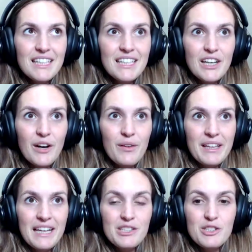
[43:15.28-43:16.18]

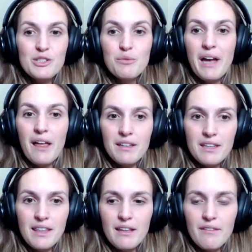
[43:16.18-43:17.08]
like that's just the reality
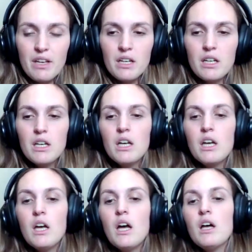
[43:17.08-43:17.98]
they live in.
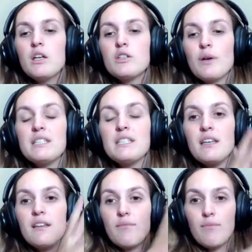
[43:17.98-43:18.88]
So I
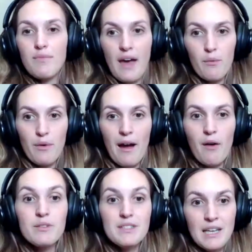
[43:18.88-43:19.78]
see that
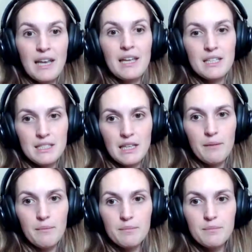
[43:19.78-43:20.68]
route staying the
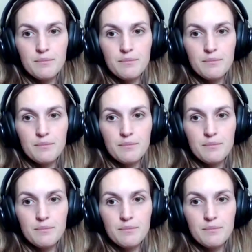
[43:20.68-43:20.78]
same.